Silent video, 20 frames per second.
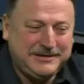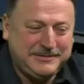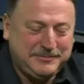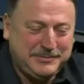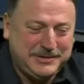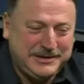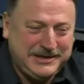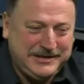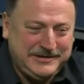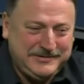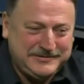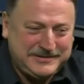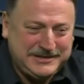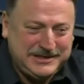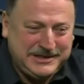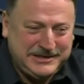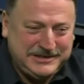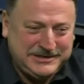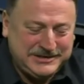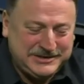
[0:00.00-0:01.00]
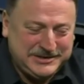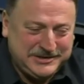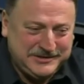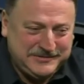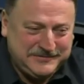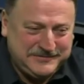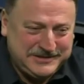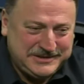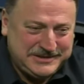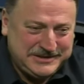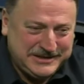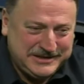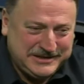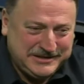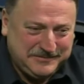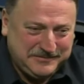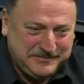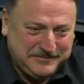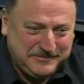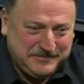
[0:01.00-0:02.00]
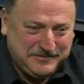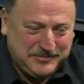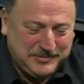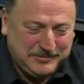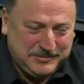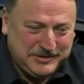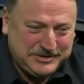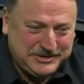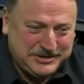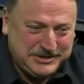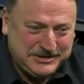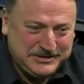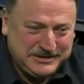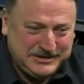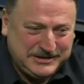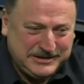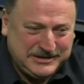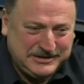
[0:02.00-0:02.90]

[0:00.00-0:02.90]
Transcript: believes he deserves promotion.